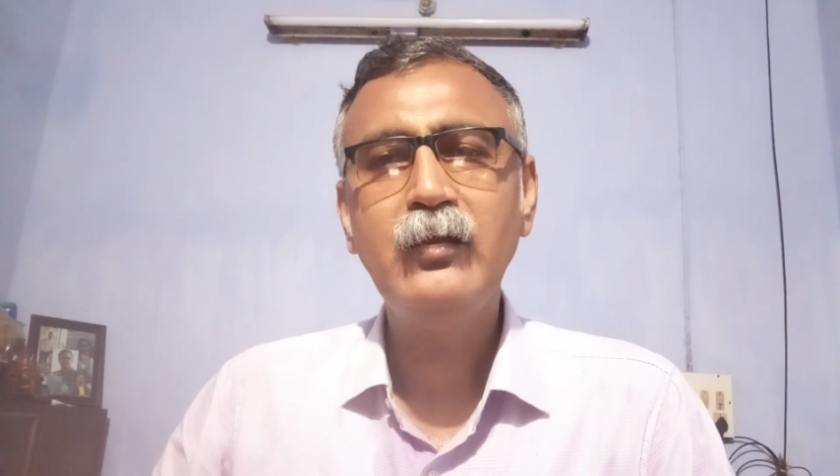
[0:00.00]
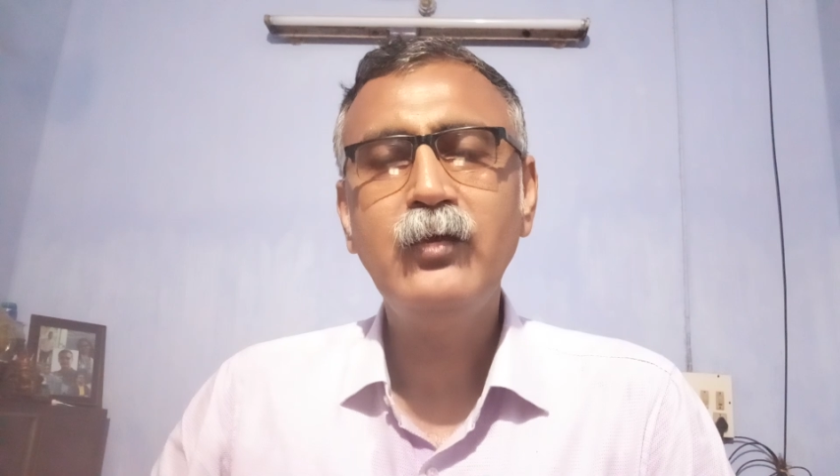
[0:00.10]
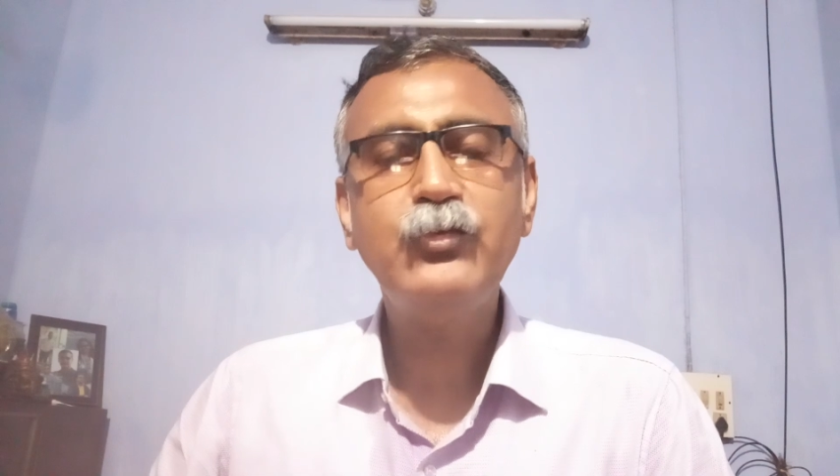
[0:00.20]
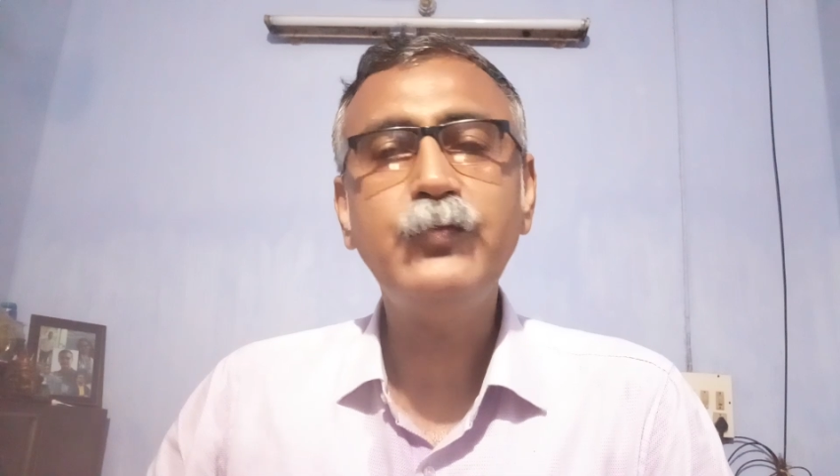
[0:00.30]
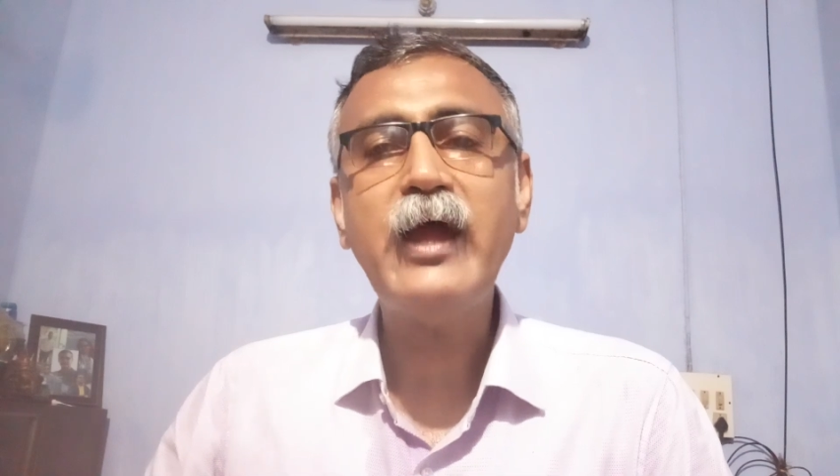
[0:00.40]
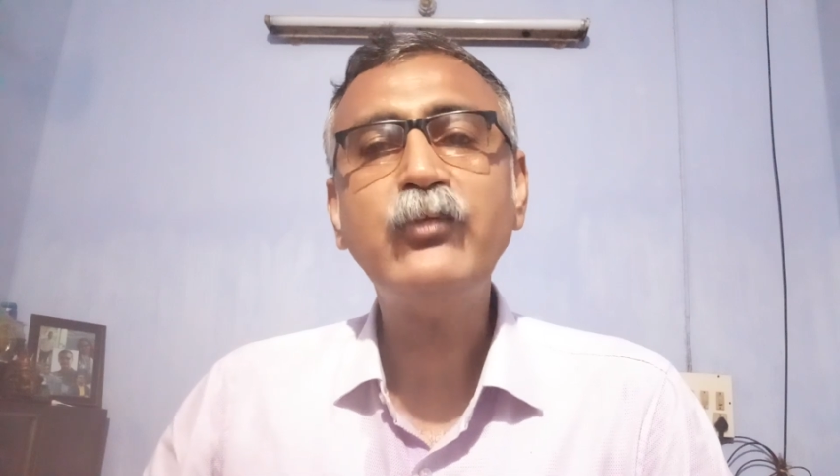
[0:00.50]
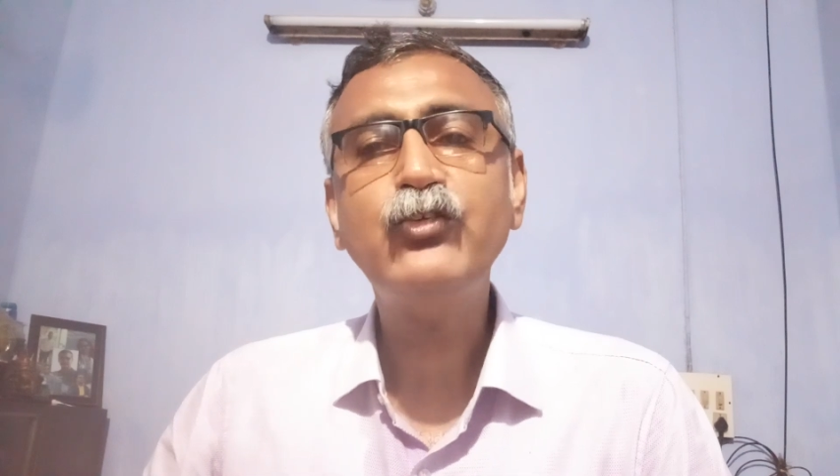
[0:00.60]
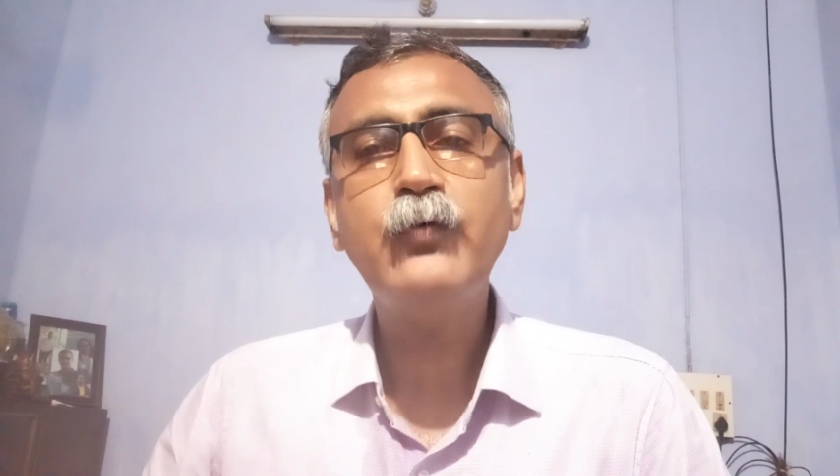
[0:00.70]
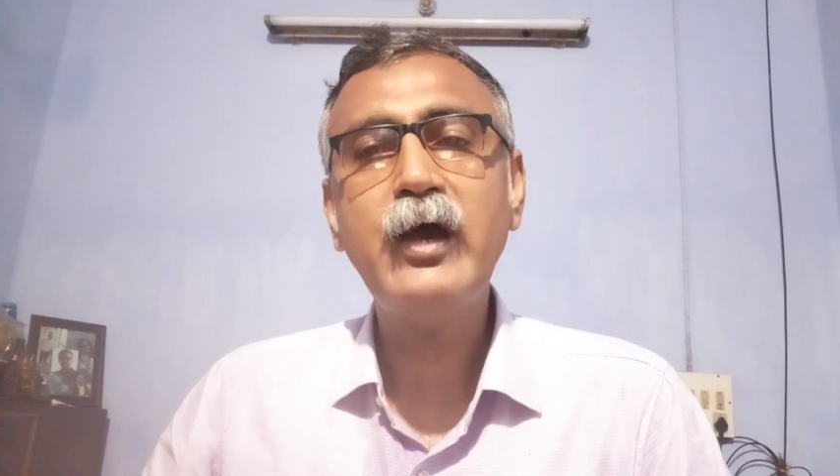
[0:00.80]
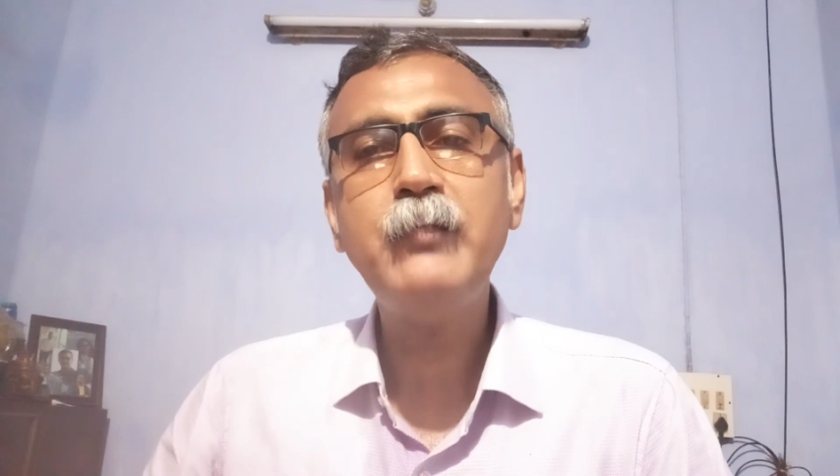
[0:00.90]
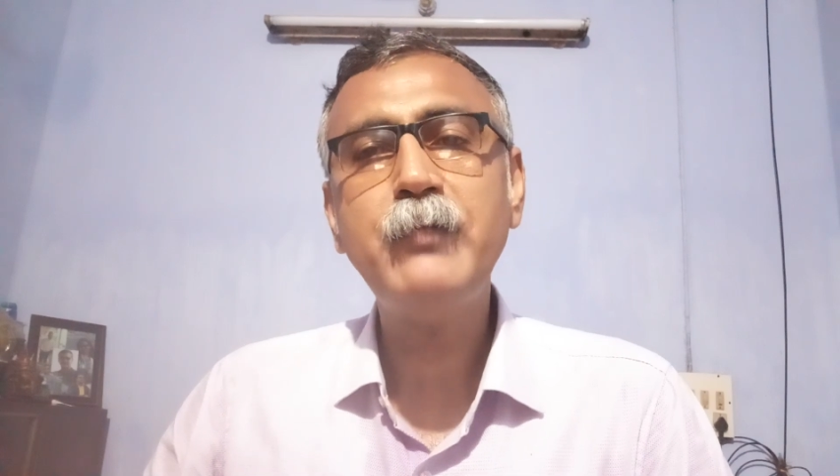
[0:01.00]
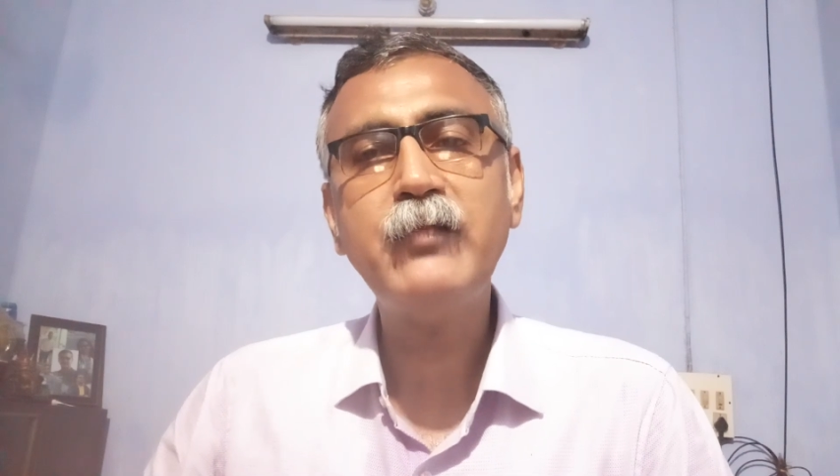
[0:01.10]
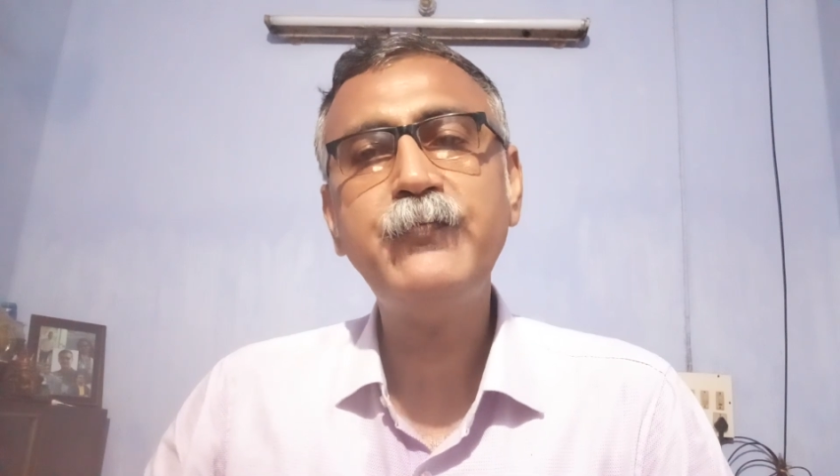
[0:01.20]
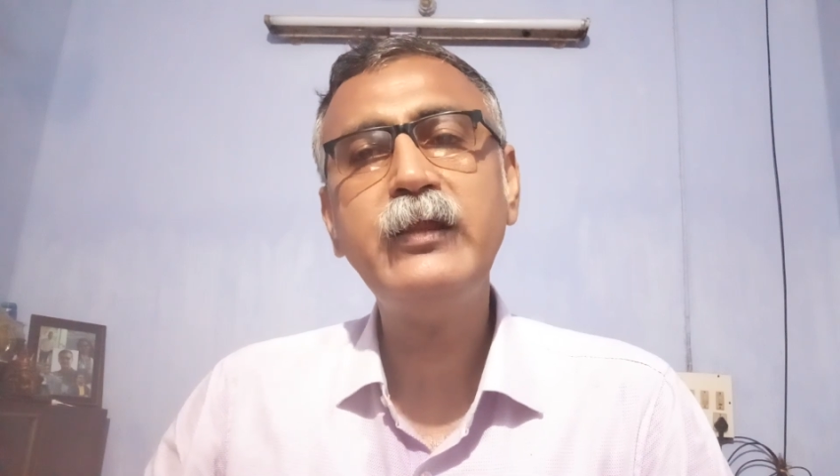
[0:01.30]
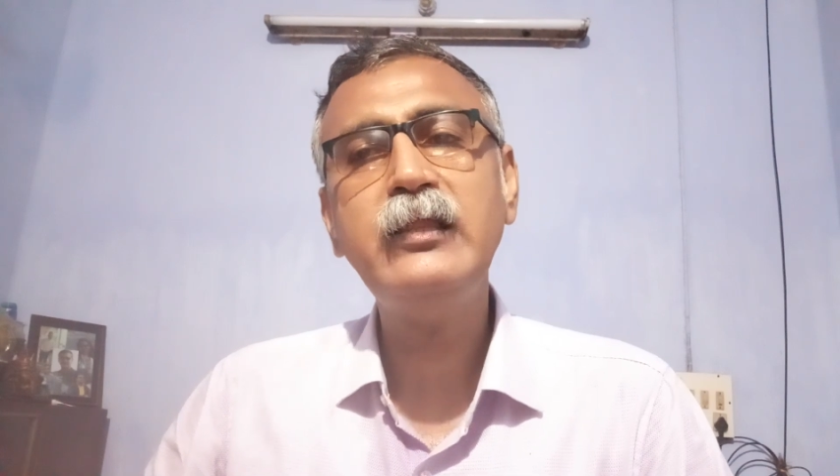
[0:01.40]
So that's why
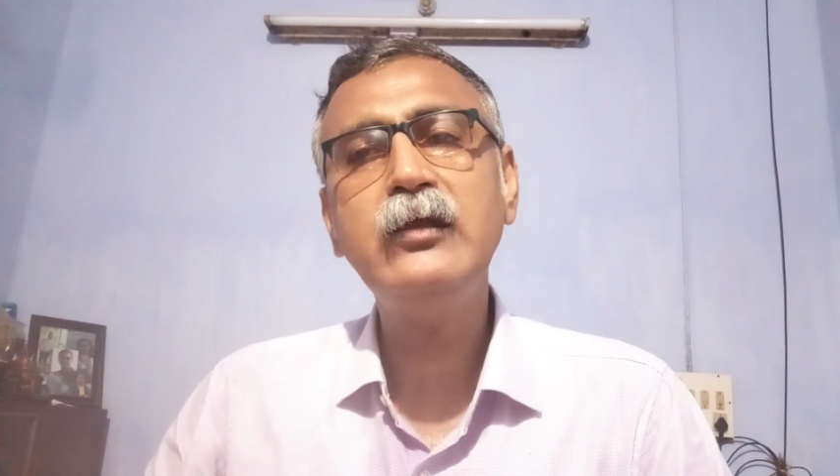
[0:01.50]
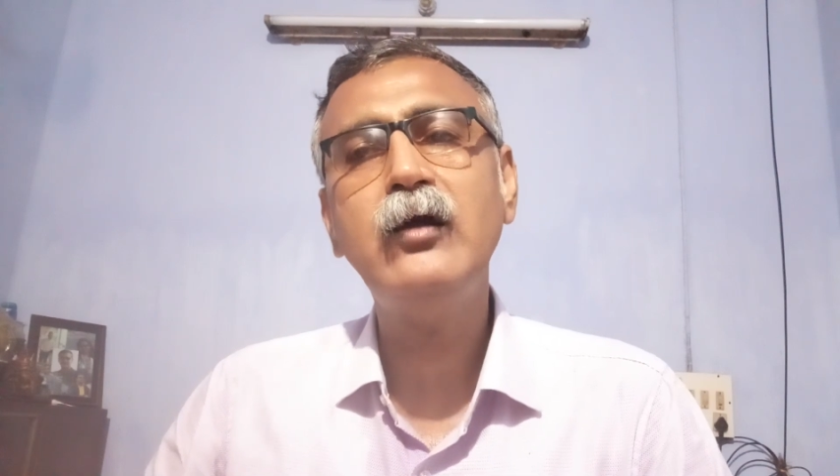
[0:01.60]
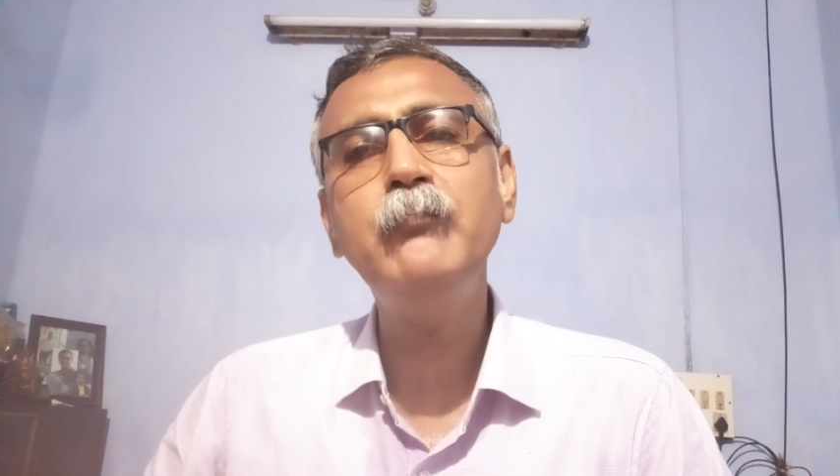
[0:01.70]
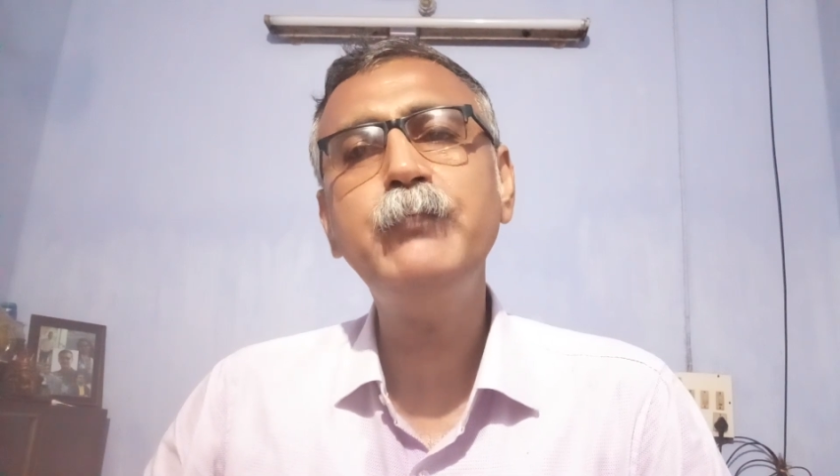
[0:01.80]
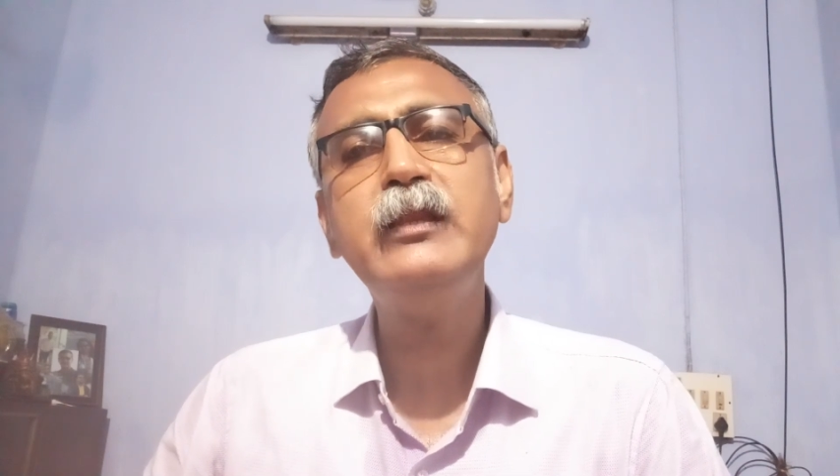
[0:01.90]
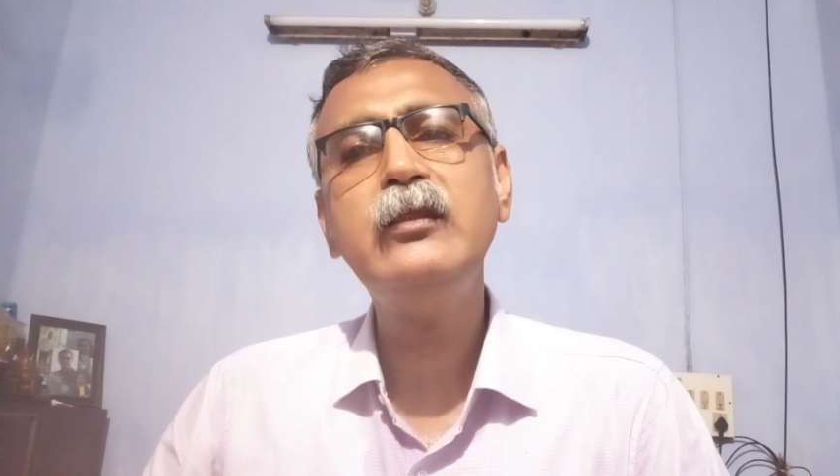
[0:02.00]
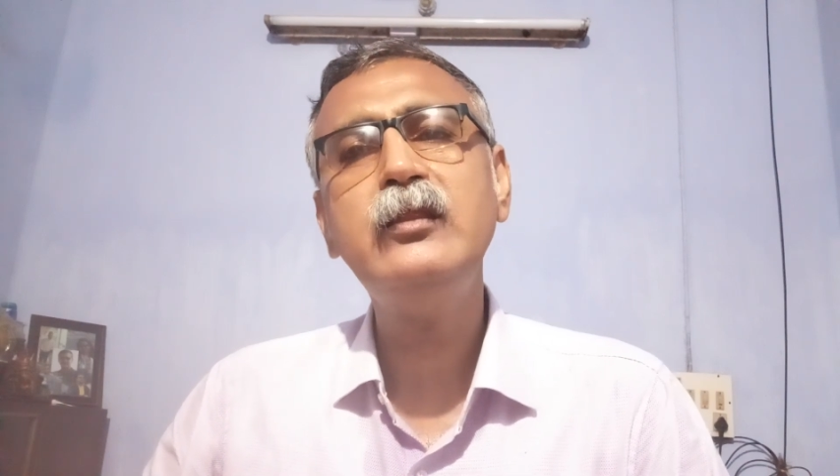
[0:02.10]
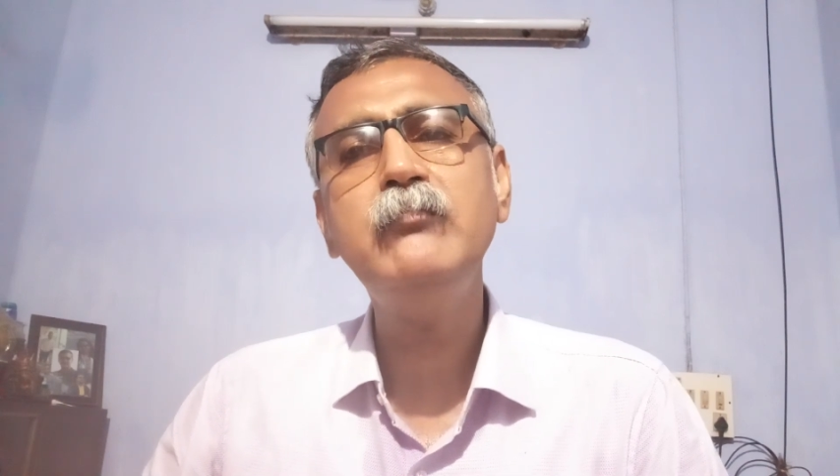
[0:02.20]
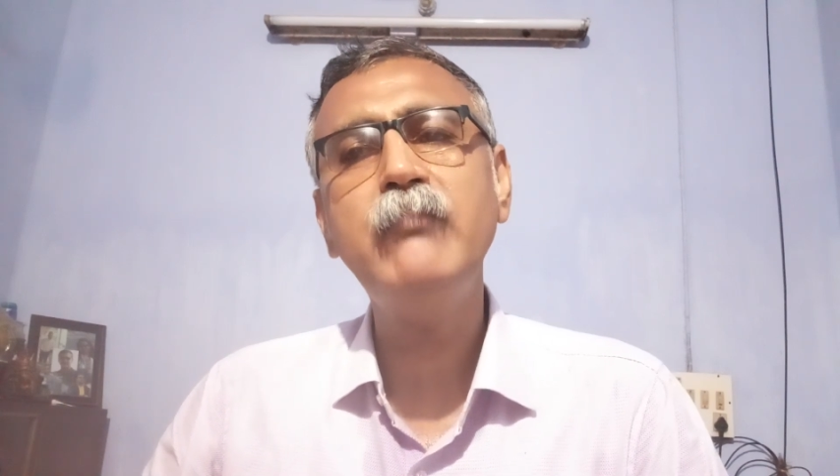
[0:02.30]
perfectly competitive